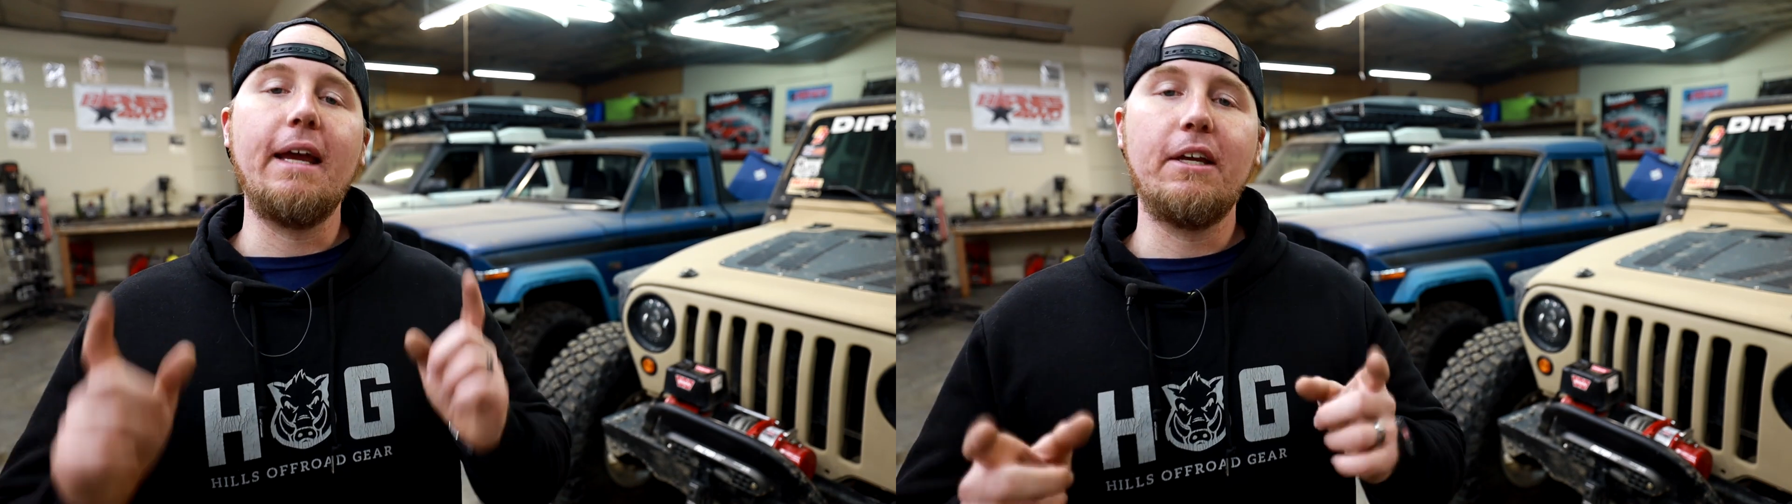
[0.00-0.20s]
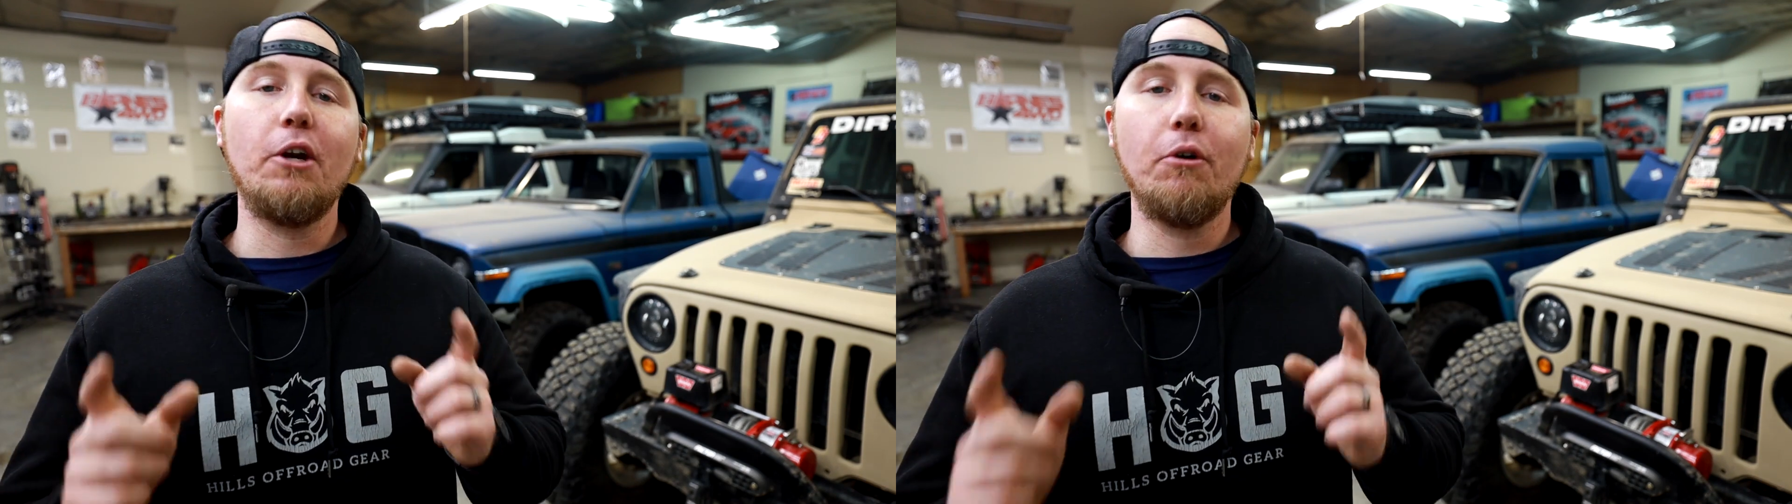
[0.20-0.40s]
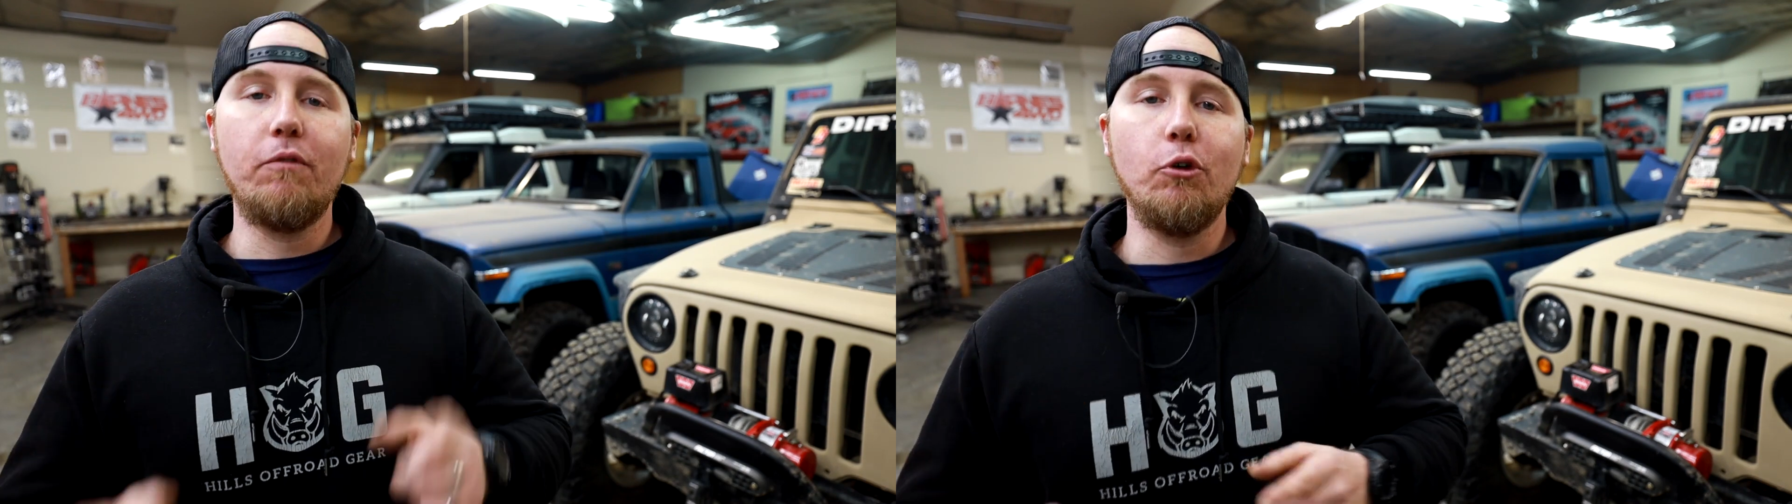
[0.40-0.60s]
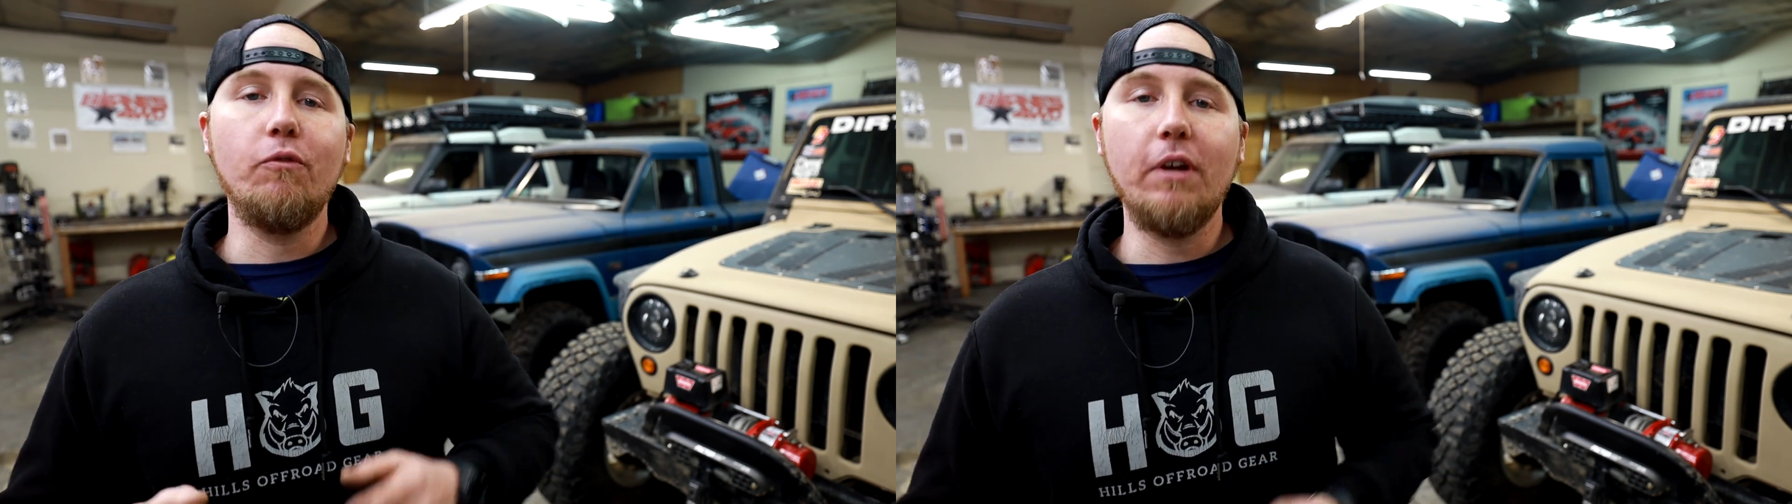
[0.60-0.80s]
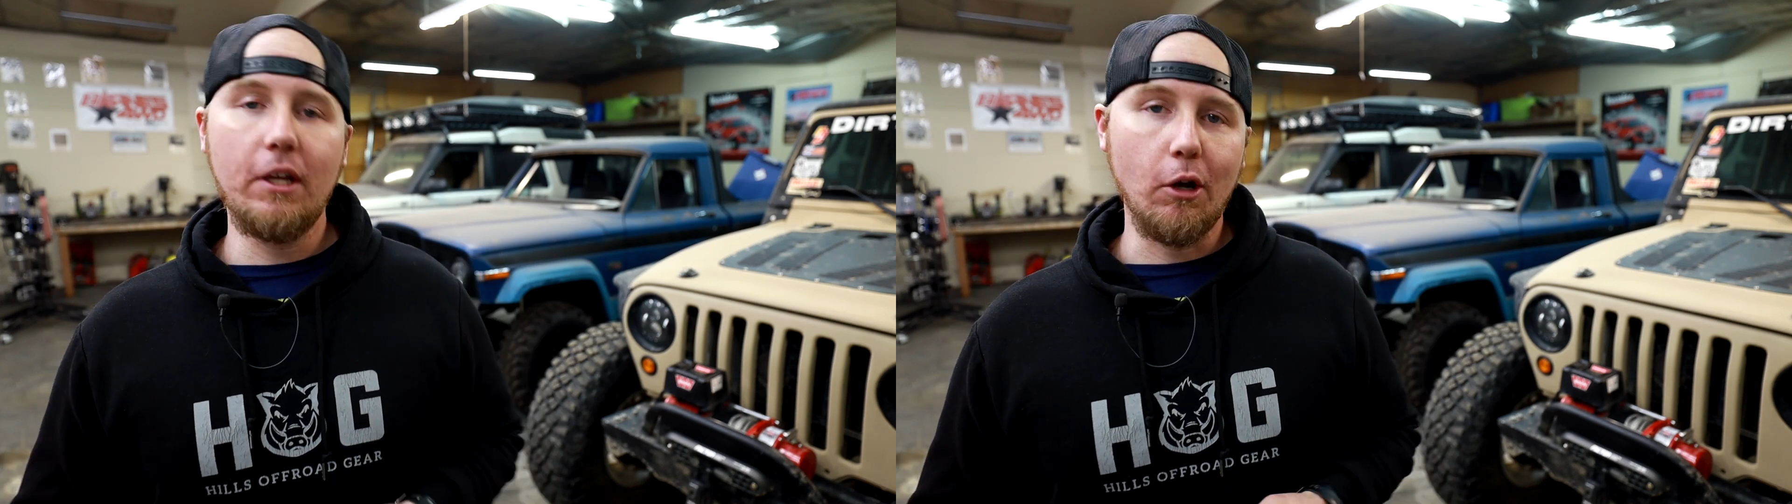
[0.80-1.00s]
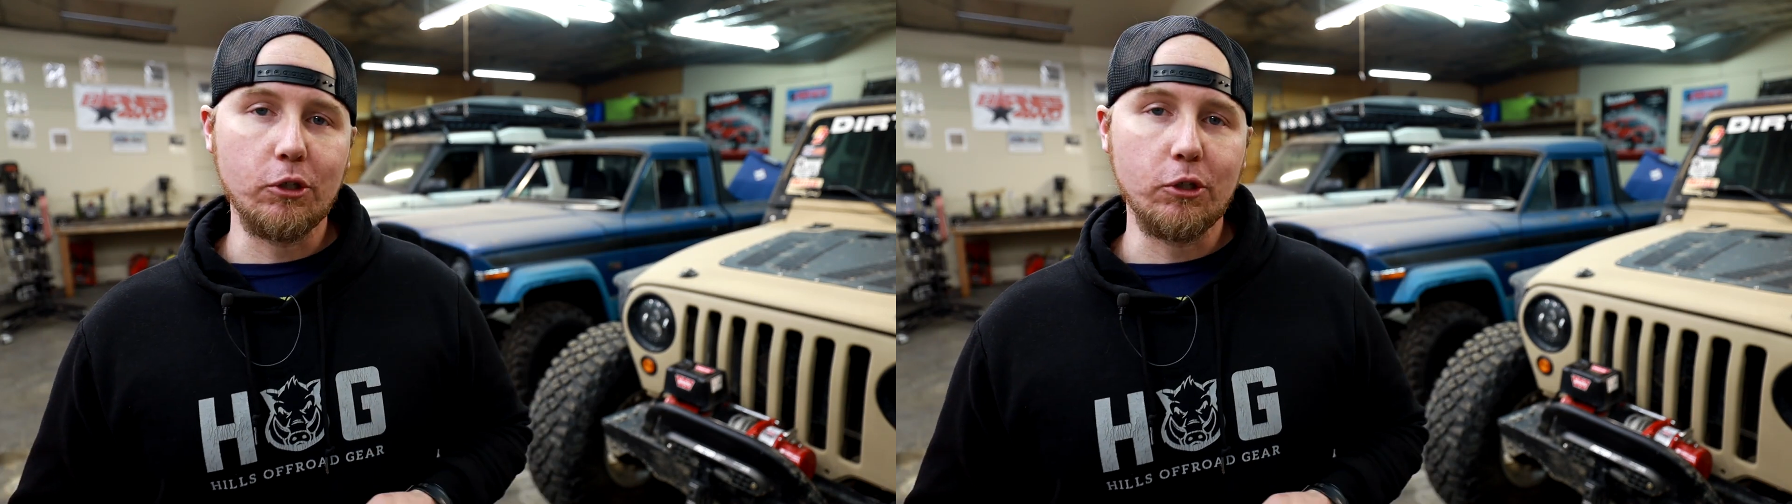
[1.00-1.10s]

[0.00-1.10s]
a gear review video.